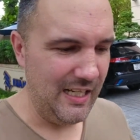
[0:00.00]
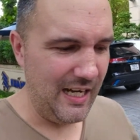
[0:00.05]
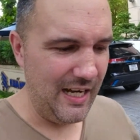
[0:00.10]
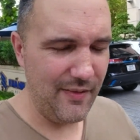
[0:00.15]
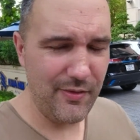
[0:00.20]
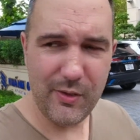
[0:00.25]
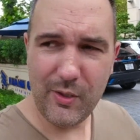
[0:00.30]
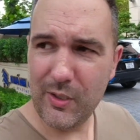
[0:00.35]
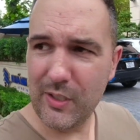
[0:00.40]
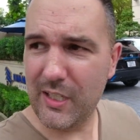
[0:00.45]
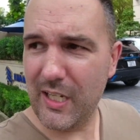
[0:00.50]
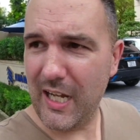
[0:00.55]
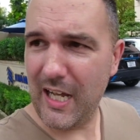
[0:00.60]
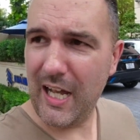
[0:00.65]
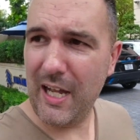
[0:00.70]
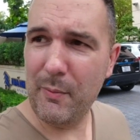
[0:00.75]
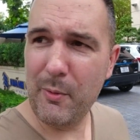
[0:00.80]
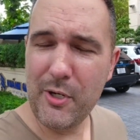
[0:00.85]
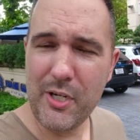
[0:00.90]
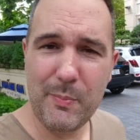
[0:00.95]
I thought
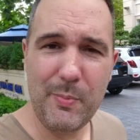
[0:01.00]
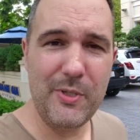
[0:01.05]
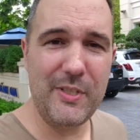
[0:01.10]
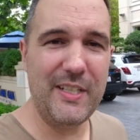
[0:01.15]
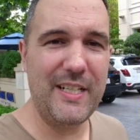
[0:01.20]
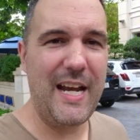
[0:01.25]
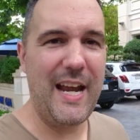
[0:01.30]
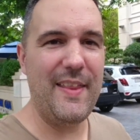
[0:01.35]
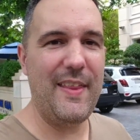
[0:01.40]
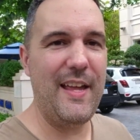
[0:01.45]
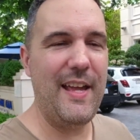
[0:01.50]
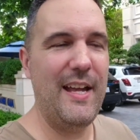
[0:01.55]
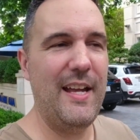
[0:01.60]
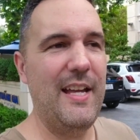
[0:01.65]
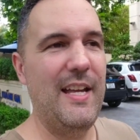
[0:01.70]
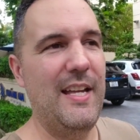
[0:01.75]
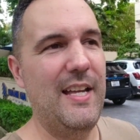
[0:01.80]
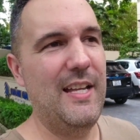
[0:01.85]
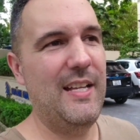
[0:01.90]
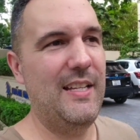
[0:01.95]
I want to put together
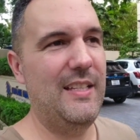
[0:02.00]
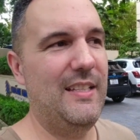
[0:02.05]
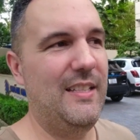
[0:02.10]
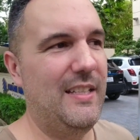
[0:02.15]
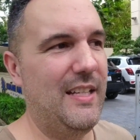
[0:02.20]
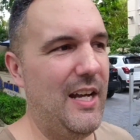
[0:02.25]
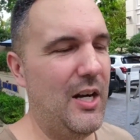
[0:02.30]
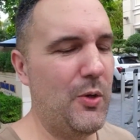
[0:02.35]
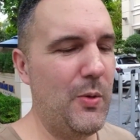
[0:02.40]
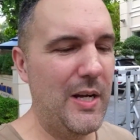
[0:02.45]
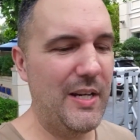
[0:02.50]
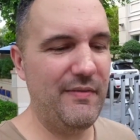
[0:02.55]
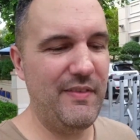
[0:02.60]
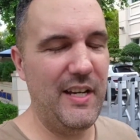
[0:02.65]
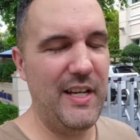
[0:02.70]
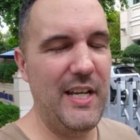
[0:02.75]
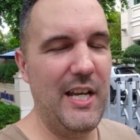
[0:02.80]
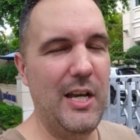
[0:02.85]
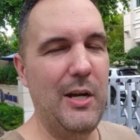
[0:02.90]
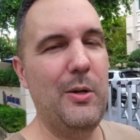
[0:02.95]
a quick
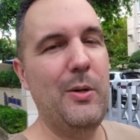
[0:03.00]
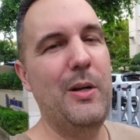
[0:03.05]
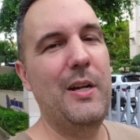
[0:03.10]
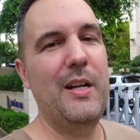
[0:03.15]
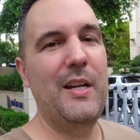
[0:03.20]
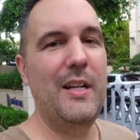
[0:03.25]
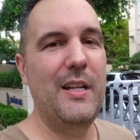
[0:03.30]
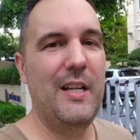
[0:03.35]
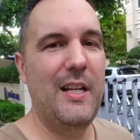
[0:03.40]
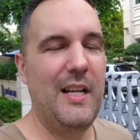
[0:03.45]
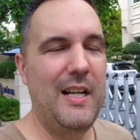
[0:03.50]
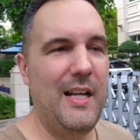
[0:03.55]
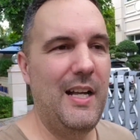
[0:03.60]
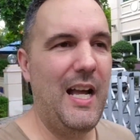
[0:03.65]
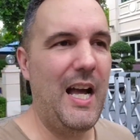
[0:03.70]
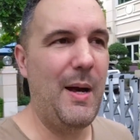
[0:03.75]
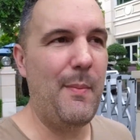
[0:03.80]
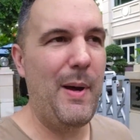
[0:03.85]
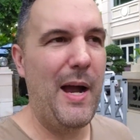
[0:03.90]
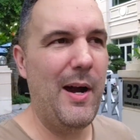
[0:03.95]
video
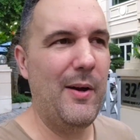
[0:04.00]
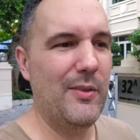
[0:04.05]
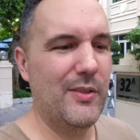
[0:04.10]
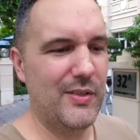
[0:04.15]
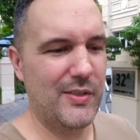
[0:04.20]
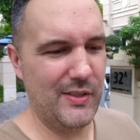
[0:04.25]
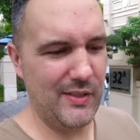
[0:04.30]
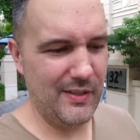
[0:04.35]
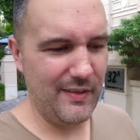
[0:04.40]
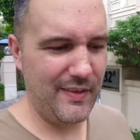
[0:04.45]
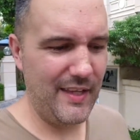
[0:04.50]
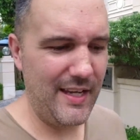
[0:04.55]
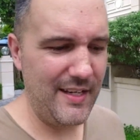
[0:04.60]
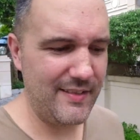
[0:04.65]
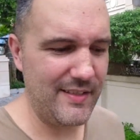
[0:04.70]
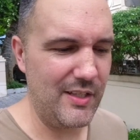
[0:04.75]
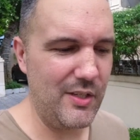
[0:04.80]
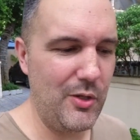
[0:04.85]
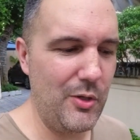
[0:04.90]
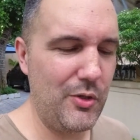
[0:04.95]
about
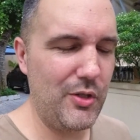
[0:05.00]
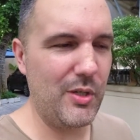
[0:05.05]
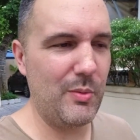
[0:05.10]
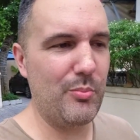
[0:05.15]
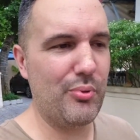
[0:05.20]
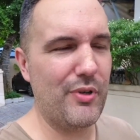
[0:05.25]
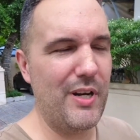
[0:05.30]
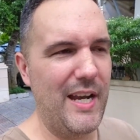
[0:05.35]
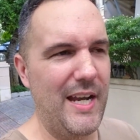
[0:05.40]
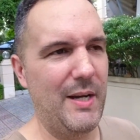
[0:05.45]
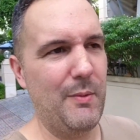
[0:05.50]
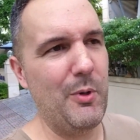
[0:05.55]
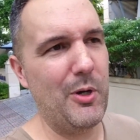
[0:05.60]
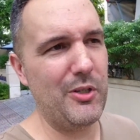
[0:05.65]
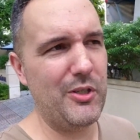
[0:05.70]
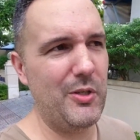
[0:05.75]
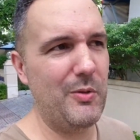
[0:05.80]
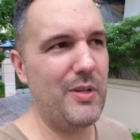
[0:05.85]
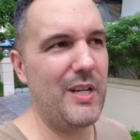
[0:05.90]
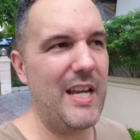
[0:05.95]
things that you should bring.
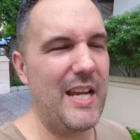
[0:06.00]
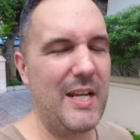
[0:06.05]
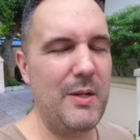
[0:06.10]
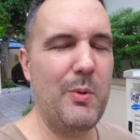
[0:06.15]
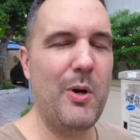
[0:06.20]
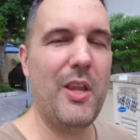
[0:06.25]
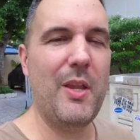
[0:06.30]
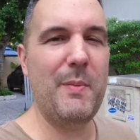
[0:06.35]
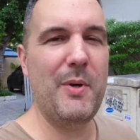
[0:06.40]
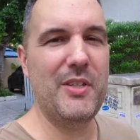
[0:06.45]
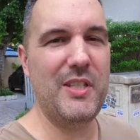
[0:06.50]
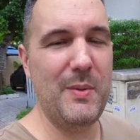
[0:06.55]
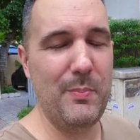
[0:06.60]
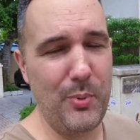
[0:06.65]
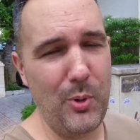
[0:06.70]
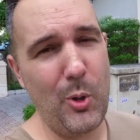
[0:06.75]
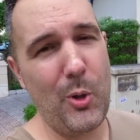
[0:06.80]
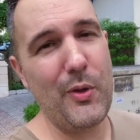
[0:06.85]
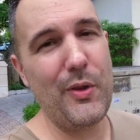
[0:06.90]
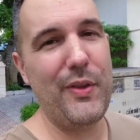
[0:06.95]
What do you need? What are the most
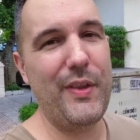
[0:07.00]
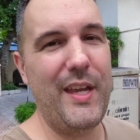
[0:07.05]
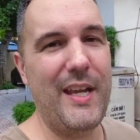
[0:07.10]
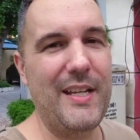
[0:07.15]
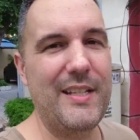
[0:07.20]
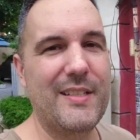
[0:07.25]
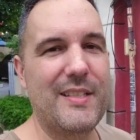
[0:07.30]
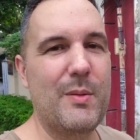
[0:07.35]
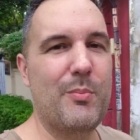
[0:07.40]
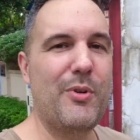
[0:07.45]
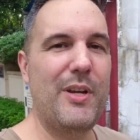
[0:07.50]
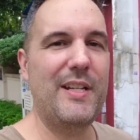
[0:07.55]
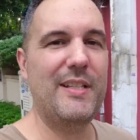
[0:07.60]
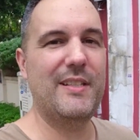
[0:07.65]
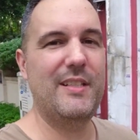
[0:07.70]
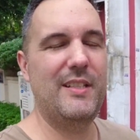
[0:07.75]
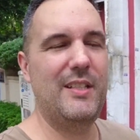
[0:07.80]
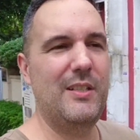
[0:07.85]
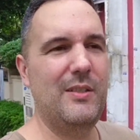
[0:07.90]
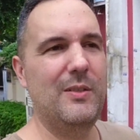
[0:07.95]
important things to bring
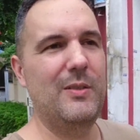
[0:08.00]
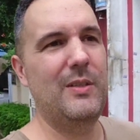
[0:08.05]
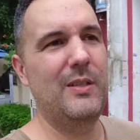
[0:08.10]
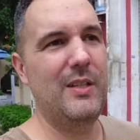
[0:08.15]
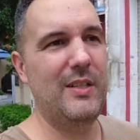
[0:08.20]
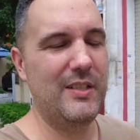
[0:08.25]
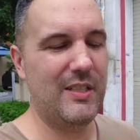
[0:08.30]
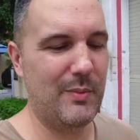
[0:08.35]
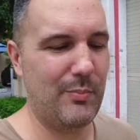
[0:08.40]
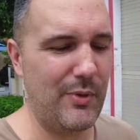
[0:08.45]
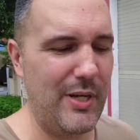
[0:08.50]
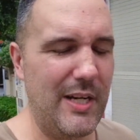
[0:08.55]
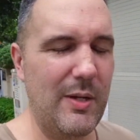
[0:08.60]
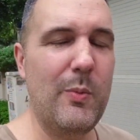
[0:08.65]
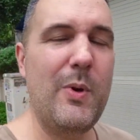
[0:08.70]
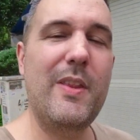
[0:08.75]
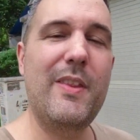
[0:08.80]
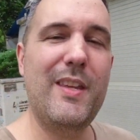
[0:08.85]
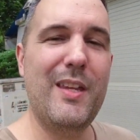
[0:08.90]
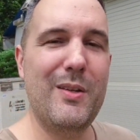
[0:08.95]

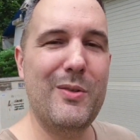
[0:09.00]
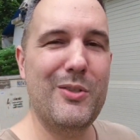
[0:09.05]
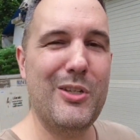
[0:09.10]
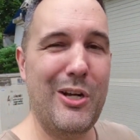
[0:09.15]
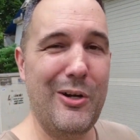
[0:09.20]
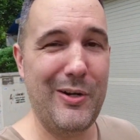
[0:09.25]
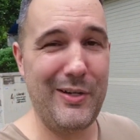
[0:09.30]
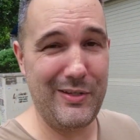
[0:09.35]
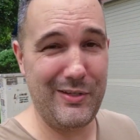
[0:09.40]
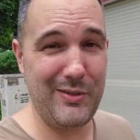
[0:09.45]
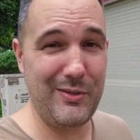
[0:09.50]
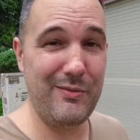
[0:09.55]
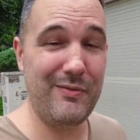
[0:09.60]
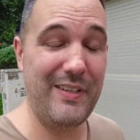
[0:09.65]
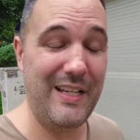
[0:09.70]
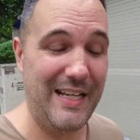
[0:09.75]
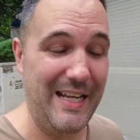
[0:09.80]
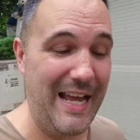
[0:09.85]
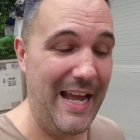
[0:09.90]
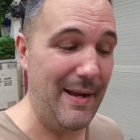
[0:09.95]
with you to
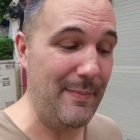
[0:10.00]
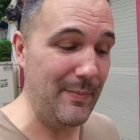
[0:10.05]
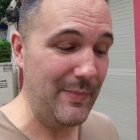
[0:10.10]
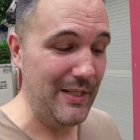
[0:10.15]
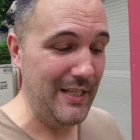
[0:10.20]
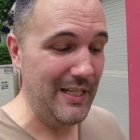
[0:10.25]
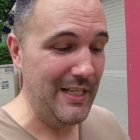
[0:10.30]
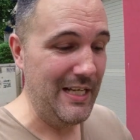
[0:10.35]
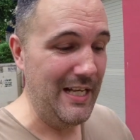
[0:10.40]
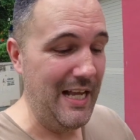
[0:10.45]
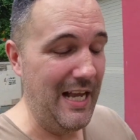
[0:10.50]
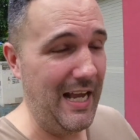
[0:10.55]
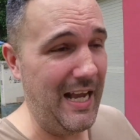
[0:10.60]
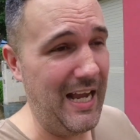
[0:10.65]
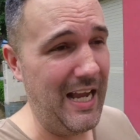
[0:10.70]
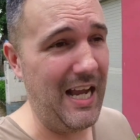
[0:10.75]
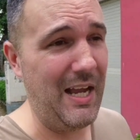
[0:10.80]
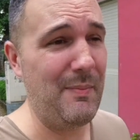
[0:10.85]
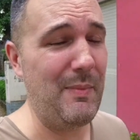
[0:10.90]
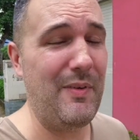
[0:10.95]
Vietnam?
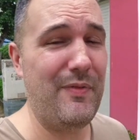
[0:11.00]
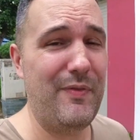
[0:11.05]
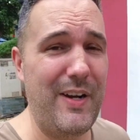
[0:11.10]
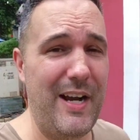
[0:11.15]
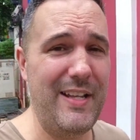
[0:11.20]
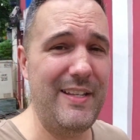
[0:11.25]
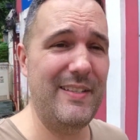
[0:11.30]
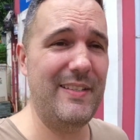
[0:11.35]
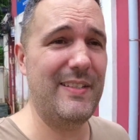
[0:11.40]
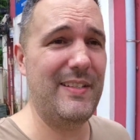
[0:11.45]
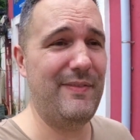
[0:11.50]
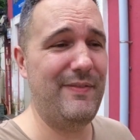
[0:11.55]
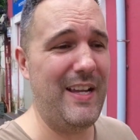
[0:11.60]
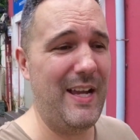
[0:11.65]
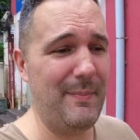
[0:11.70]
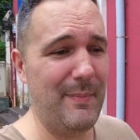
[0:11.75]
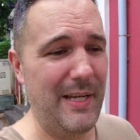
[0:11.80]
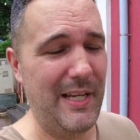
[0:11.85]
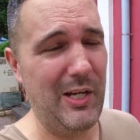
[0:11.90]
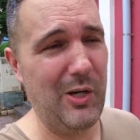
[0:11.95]
My friends,
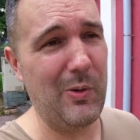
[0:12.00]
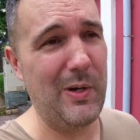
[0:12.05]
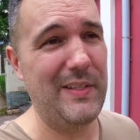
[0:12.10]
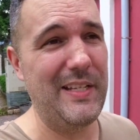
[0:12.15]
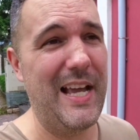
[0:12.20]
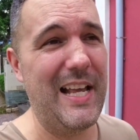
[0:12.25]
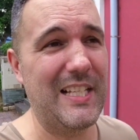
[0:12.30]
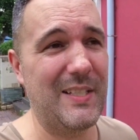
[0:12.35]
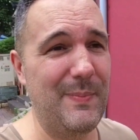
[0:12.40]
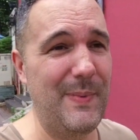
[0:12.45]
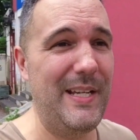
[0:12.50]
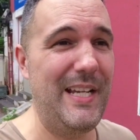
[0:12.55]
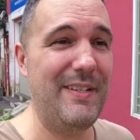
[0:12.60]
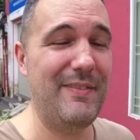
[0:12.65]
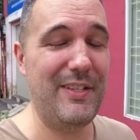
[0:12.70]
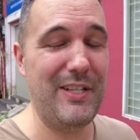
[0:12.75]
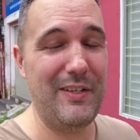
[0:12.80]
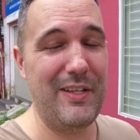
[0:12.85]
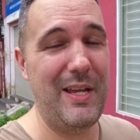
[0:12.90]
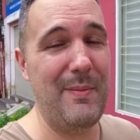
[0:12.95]
family always ask me,
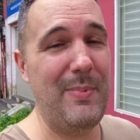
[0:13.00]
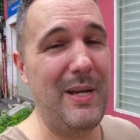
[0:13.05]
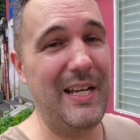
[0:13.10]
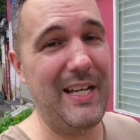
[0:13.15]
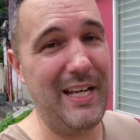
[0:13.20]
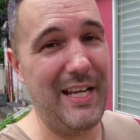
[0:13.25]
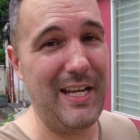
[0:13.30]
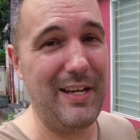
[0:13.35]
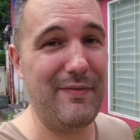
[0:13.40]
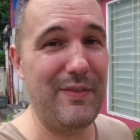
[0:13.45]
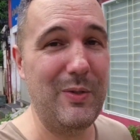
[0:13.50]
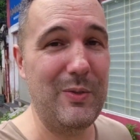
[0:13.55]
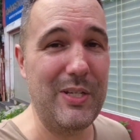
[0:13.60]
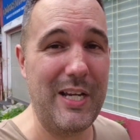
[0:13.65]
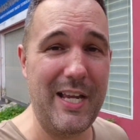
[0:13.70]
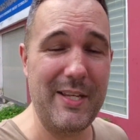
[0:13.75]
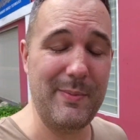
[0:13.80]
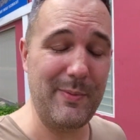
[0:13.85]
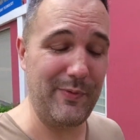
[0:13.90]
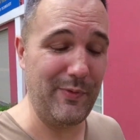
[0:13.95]
even though they've been here a few
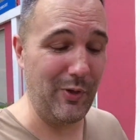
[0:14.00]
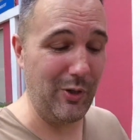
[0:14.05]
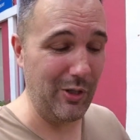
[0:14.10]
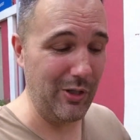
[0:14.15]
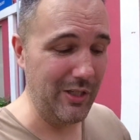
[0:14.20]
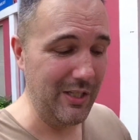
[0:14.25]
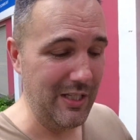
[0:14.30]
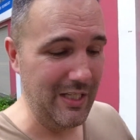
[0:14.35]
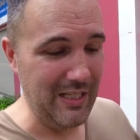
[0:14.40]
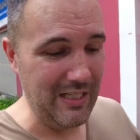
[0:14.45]
times before,